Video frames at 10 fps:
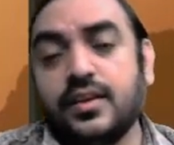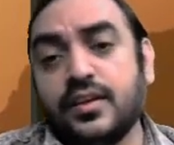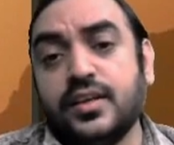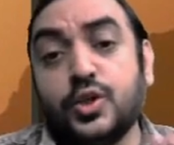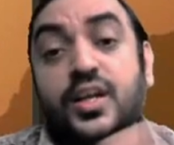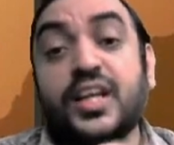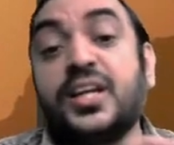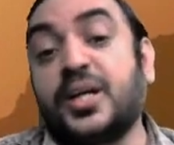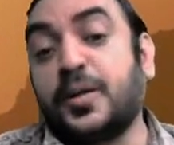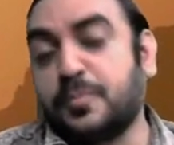your
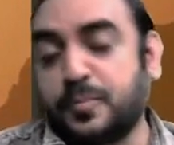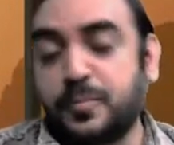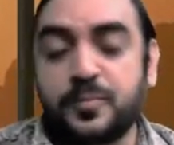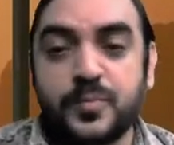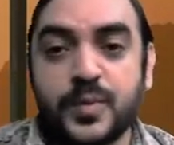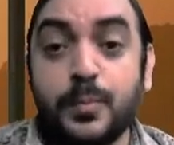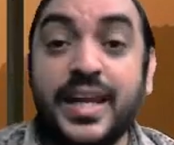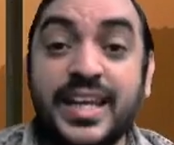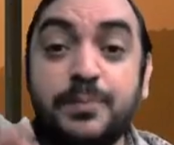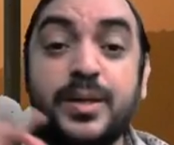income.
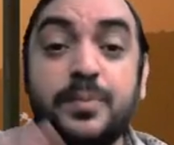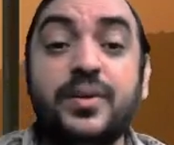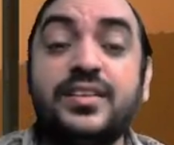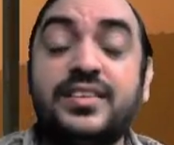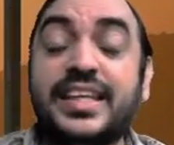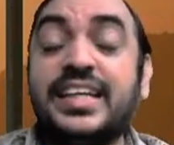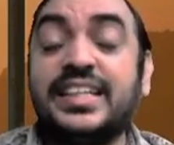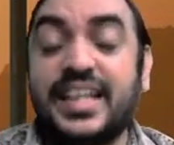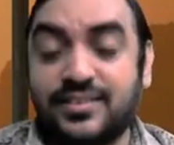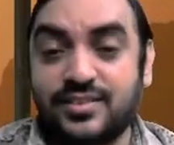Many people think
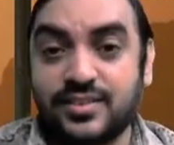that